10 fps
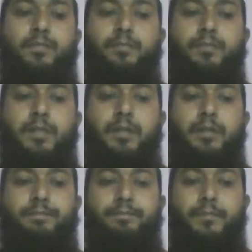from
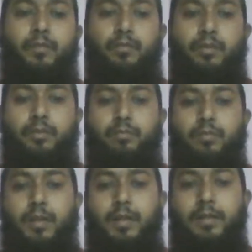the Holy
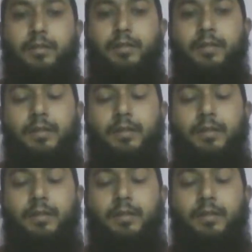Quran,